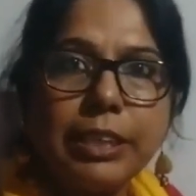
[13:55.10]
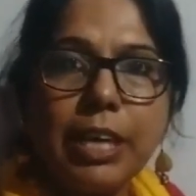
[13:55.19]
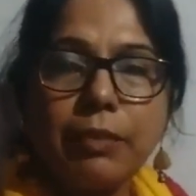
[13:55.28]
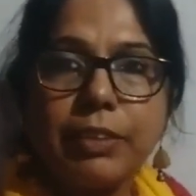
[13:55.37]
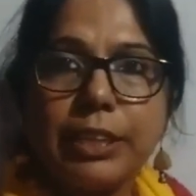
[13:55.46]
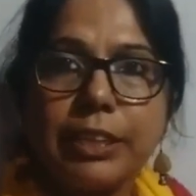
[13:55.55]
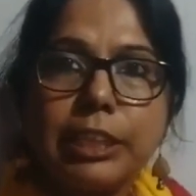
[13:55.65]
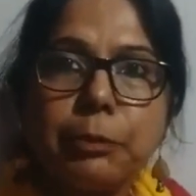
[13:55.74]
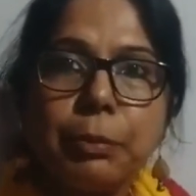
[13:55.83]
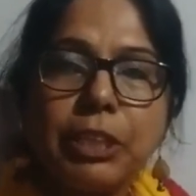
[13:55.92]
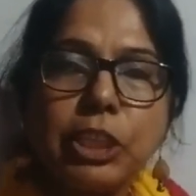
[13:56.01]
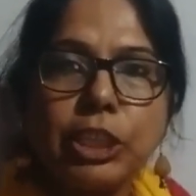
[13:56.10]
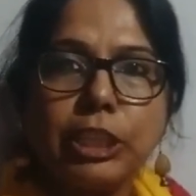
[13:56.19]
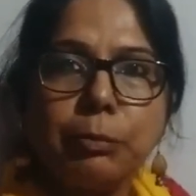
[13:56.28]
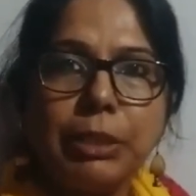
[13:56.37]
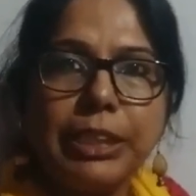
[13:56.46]
of the
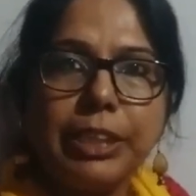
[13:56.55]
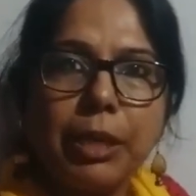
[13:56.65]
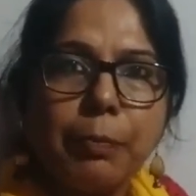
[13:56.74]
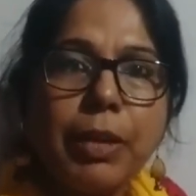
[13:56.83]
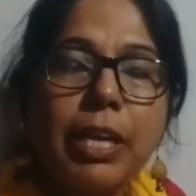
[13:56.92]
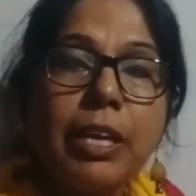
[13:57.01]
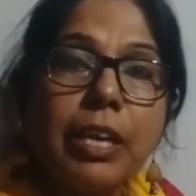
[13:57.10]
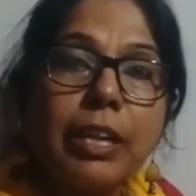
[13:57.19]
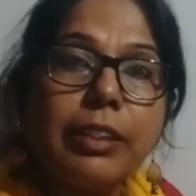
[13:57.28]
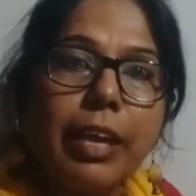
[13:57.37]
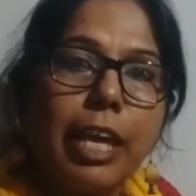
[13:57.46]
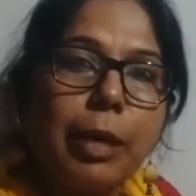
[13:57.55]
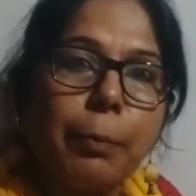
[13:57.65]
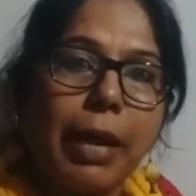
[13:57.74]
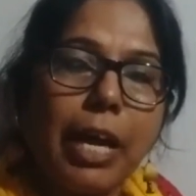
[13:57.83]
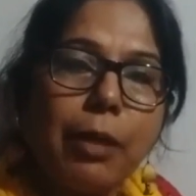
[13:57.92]
dispersion medium,
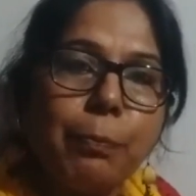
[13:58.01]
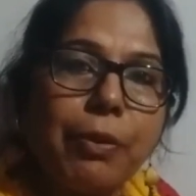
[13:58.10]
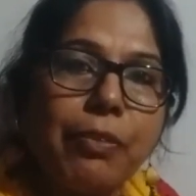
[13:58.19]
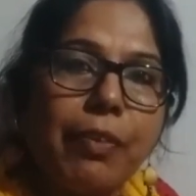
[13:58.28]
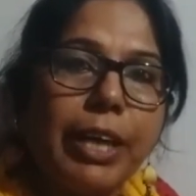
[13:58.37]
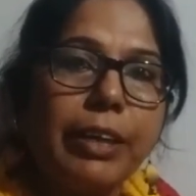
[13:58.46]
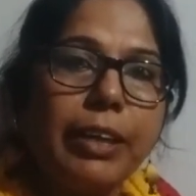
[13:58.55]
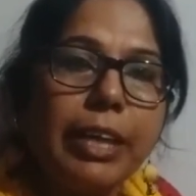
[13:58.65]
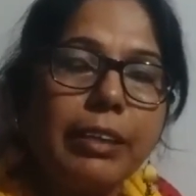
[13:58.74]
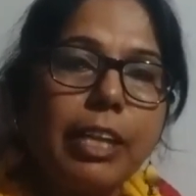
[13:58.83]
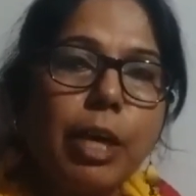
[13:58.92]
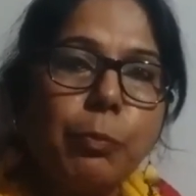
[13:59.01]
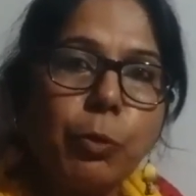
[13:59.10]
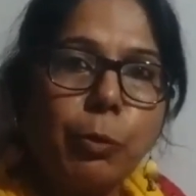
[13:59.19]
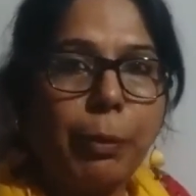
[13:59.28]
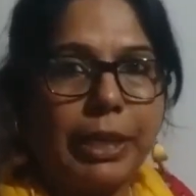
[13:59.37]
thereby preventing the
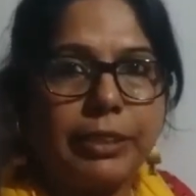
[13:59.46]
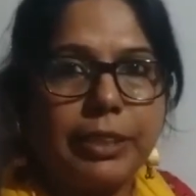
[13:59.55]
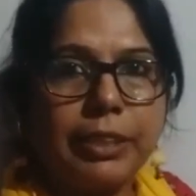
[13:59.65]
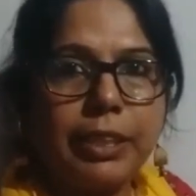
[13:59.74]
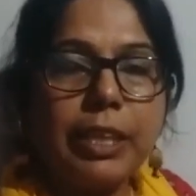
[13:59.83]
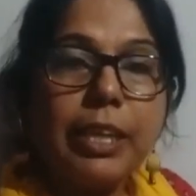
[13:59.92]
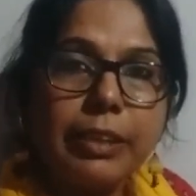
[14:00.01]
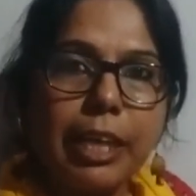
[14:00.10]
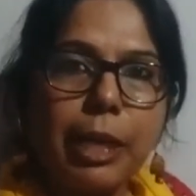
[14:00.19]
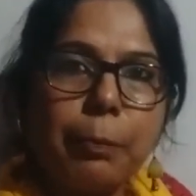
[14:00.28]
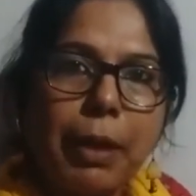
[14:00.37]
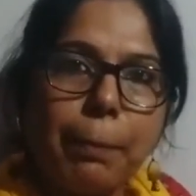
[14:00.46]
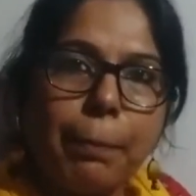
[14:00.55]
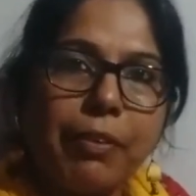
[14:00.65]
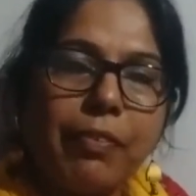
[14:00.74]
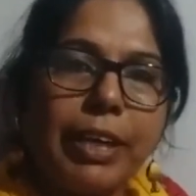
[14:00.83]
movement, thereby
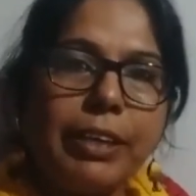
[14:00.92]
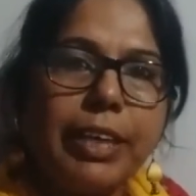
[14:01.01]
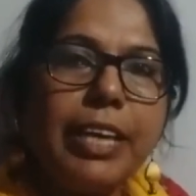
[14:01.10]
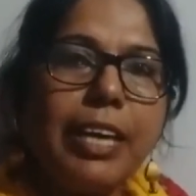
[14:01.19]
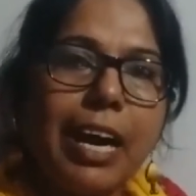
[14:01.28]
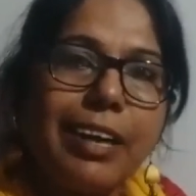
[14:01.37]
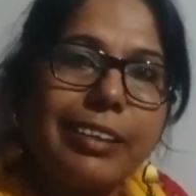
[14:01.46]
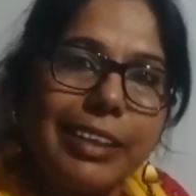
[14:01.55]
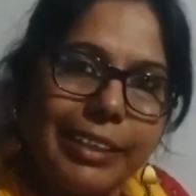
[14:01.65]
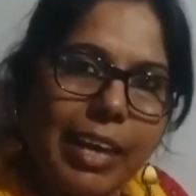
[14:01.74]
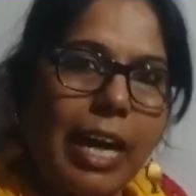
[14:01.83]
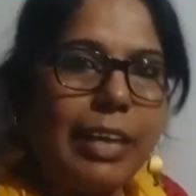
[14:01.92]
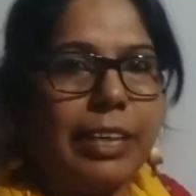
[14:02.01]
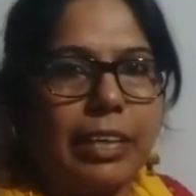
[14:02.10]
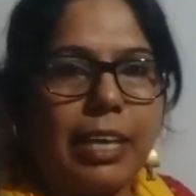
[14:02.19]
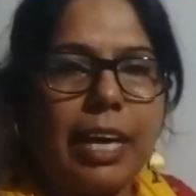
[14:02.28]
preventing or
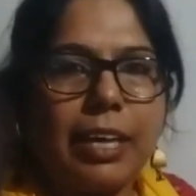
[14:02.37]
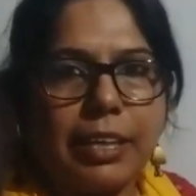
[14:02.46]
retarding, I